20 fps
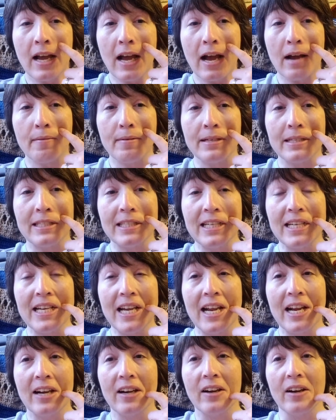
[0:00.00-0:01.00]
I've been sitting
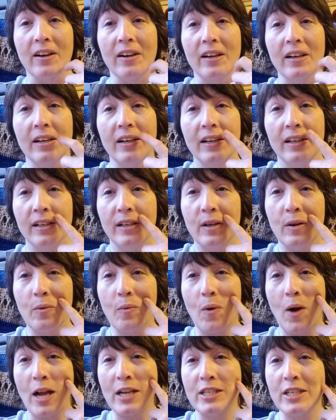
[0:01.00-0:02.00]
here
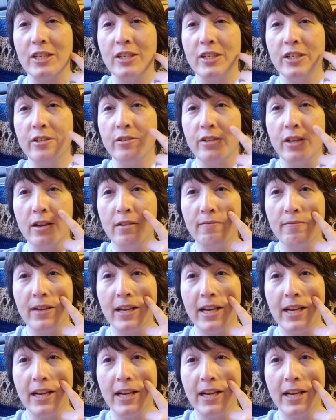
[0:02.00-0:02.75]
watching YouTube